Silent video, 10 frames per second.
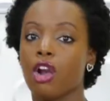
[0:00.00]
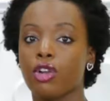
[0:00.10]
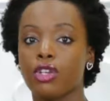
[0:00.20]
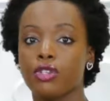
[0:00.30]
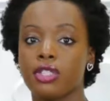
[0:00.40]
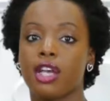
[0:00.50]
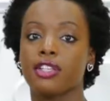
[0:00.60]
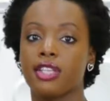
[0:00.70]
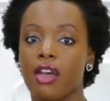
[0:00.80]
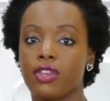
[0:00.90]
are used to
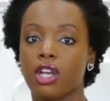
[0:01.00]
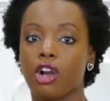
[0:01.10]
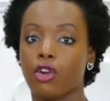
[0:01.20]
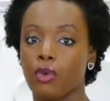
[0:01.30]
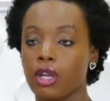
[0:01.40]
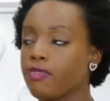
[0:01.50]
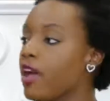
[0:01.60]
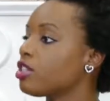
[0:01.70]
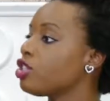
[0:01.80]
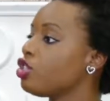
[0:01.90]
us having our grand
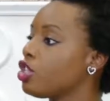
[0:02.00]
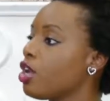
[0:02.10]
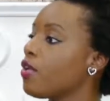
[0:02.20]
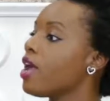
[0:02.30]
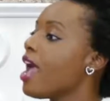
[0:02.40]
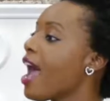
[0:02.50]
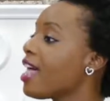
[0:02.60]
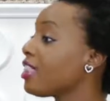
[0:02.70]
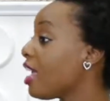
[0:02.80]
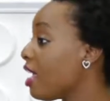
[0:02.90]
fashion show
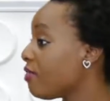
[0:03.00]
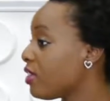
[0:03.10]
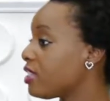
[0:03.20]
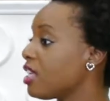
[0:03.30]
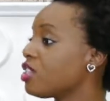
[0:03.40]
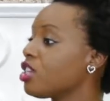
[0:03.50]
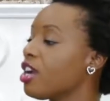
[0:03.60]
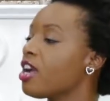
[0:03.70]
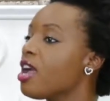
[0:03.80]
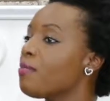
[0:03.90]
at the Ava
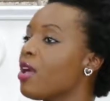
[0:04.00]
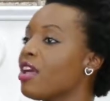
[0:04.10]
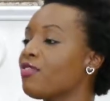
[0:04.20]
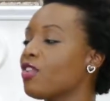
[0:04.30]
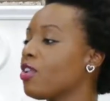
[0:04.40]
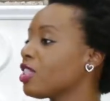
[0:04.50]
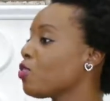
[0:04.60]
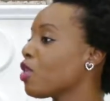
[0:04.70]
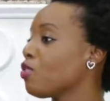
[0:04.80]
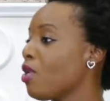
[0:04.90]
Center. But of course,
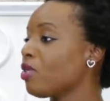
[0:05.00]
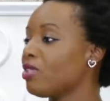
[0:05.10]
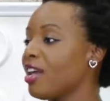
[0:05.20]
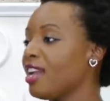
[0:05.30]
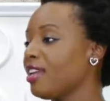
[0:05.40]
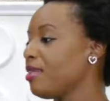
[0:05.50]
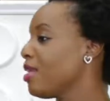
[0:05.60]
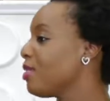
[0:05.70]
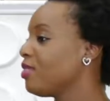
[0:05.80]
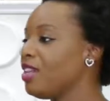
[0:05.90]
with growth, you gotta,
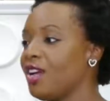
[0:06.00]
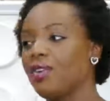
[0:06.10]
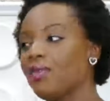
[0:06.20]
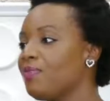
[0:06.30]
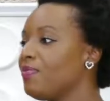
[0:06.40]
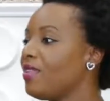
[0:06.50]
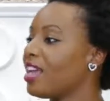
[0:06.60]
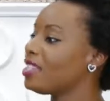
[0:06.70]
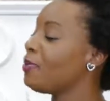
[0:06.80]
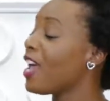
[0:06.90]

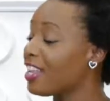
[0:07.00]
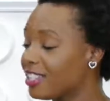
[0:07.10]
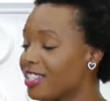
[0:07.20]
expand.